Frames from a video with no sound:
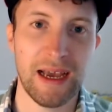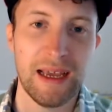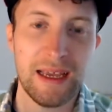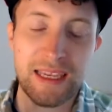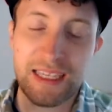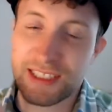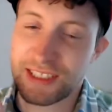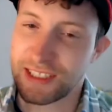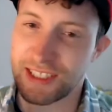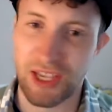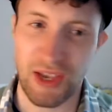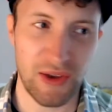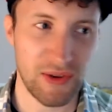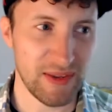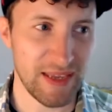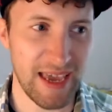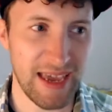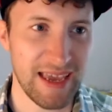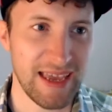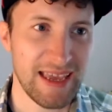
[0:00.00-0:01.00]
So
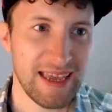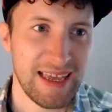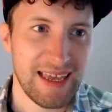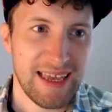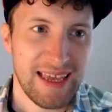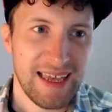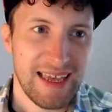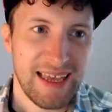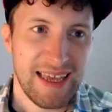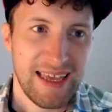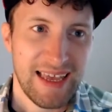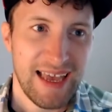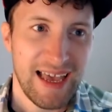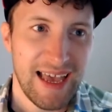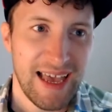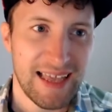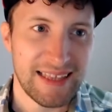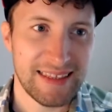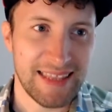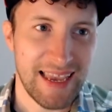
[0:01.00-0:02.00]
yeah,
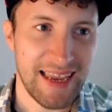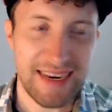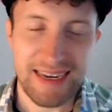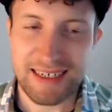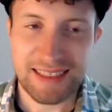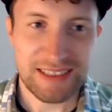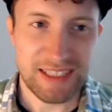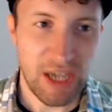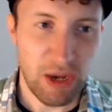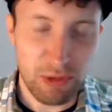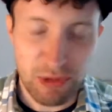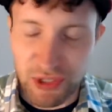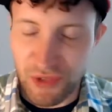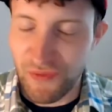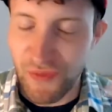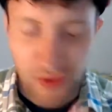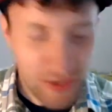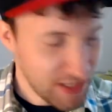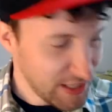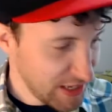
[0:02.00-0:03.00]
and then I was
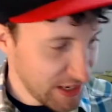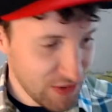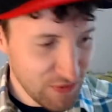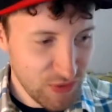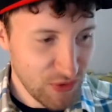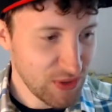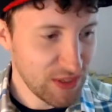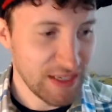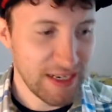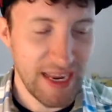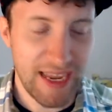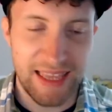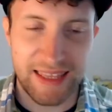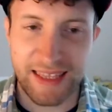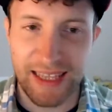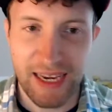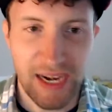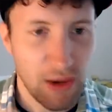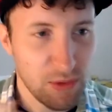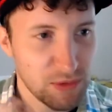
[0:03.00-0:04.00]
avoiding it, and
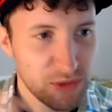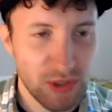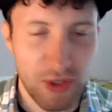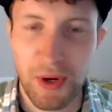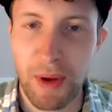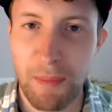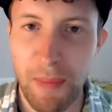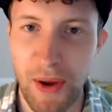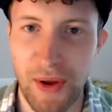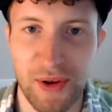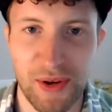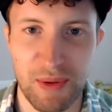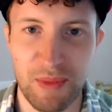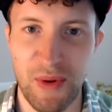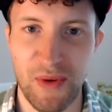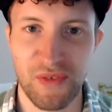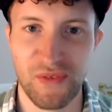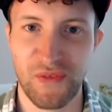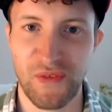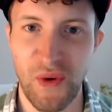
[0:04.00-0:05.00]
then I was on a
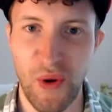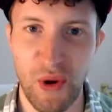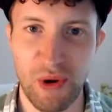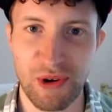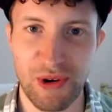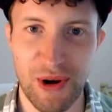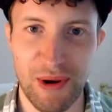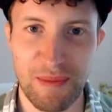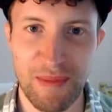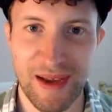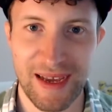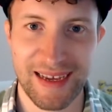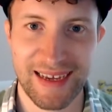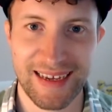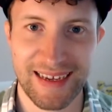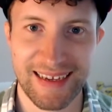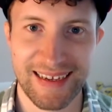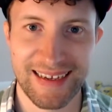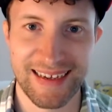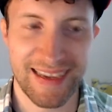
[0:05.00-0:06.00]
Pokemon forum,
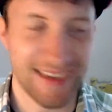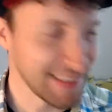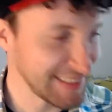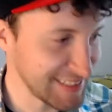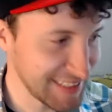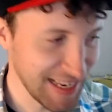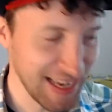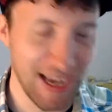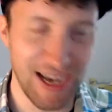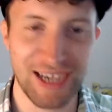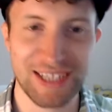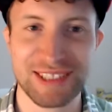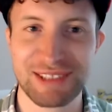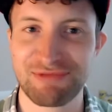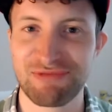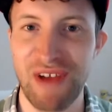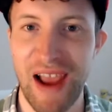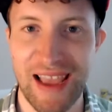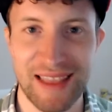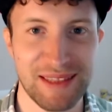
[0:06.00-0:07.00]
and I
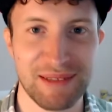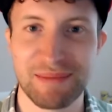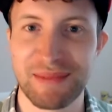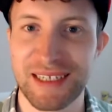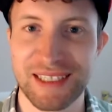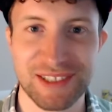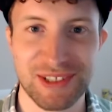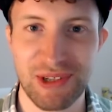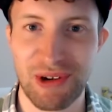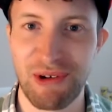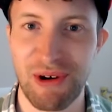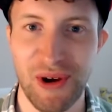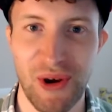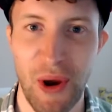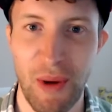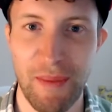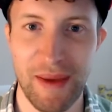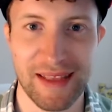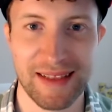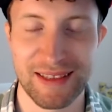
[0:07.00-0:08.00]
randomly saw a
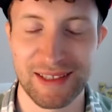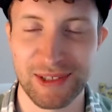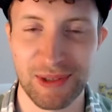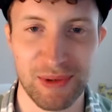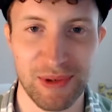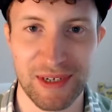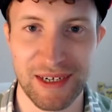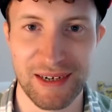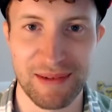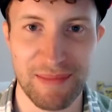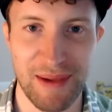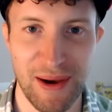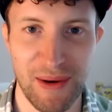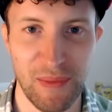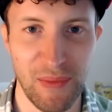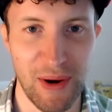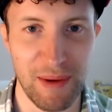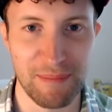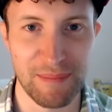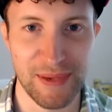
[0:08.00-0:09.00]
comment talking
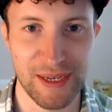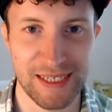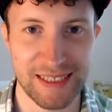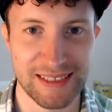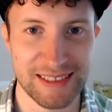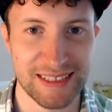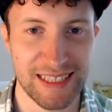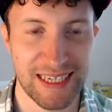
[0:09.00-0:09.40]
about One Piece,